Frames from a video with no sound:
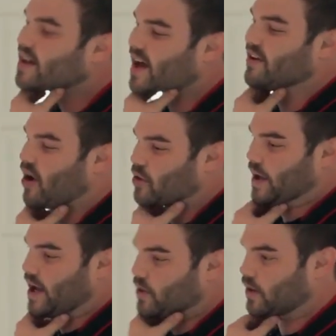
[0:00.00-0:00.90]
kind of awkward
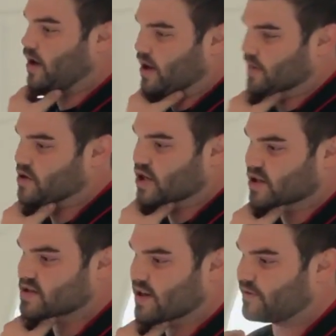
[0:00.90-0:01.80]
angle on the chin
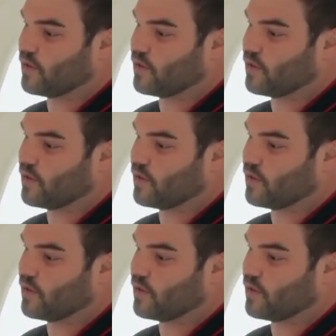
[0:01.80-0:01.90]
and stuff.